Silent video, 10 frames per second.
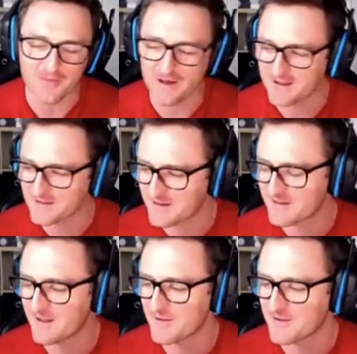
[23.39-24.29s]
but he's going to
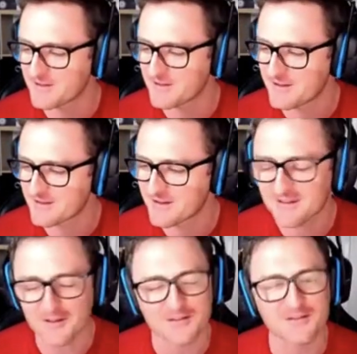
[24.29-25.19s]
tell
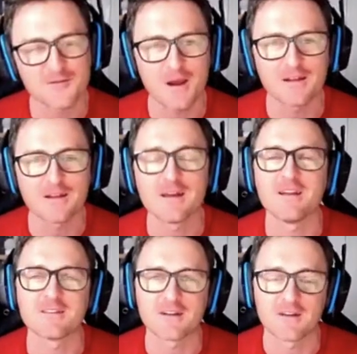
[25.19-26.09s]
us straight, and
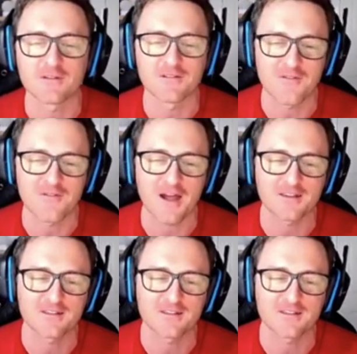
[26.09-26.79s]
he's going to give us the facts.